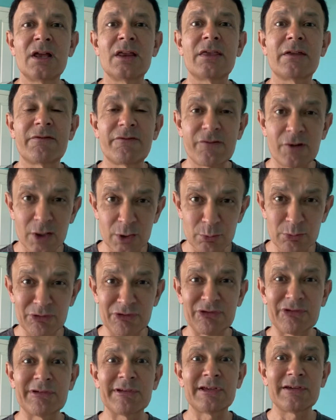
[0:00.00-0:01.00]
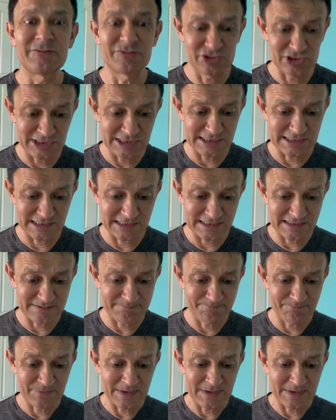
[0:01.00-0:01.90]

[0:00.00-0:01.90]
the followers of Jesus.